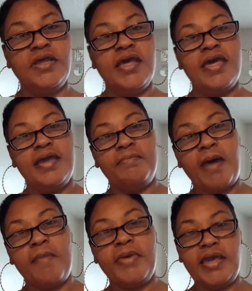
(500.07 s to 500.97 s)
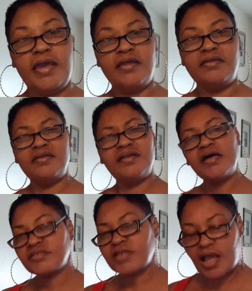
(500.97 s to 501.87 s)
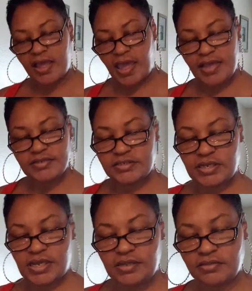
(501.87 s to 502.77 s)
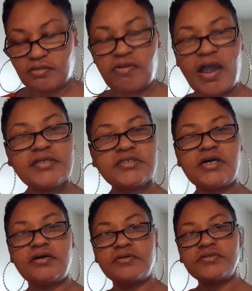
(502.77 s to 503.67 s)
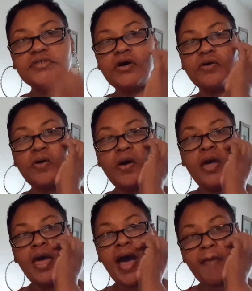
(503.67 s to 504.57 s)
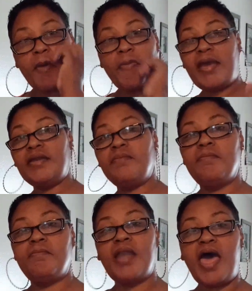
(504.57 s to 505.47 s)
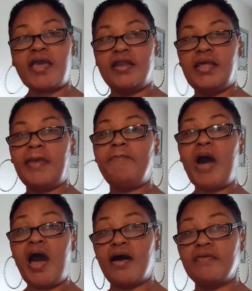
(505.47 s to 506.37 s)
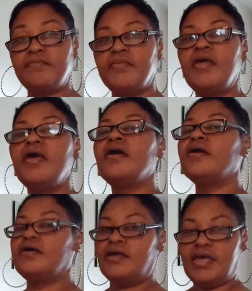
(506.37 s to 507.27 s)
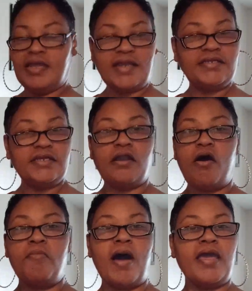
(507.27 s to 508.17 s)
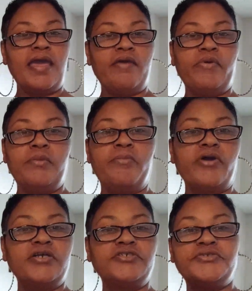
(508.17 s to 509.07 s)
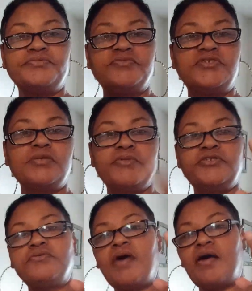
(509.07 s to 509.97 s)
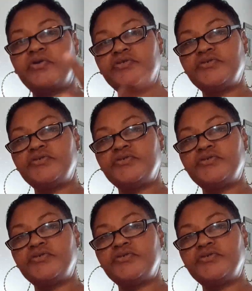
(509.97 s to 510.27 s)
in my bed and I was like, I can't see the rhinestone, so I'm gonna paint it black and let it pop. And I did it all by hand with a brush. It took me two hours.